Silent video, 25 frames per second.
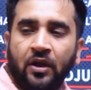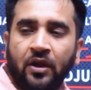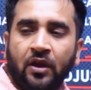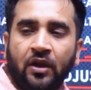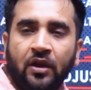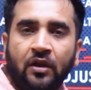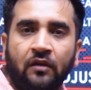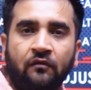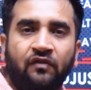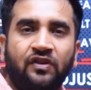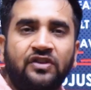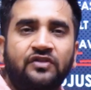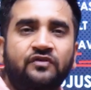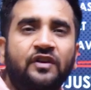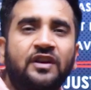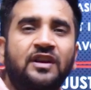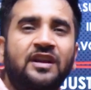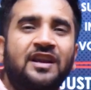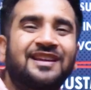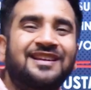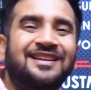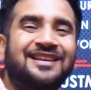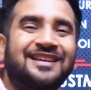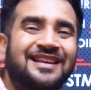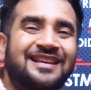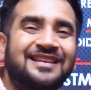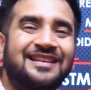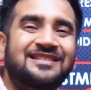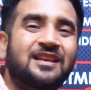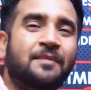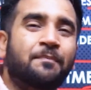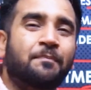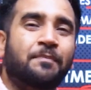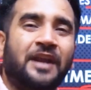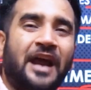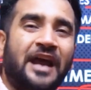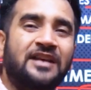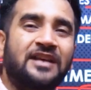which will increase the
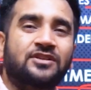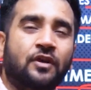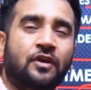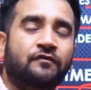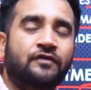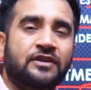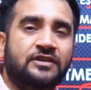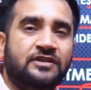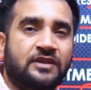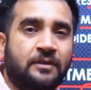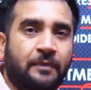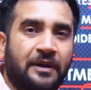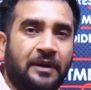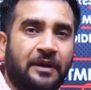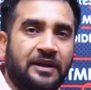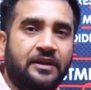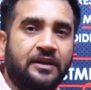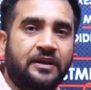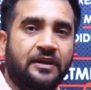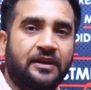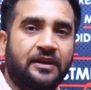price of the cement.